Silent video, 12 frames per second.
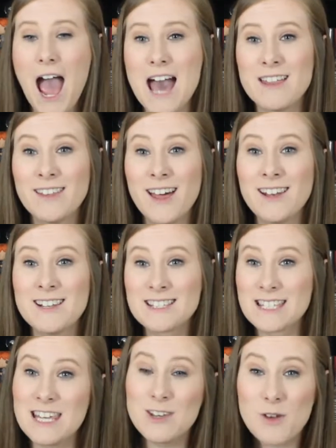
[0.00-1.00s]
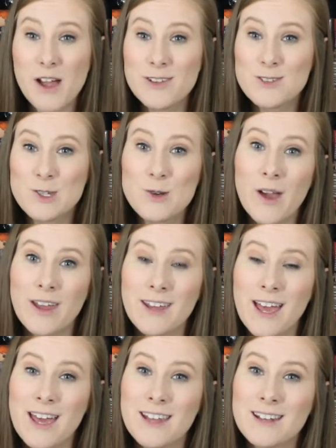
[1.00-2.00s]
and then see you guys do it,
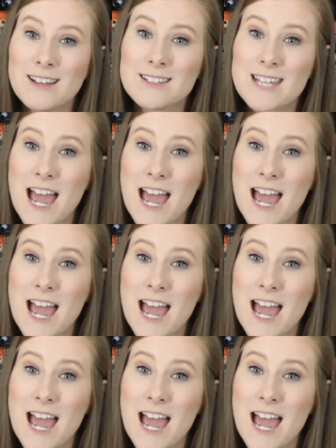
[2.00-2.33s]
and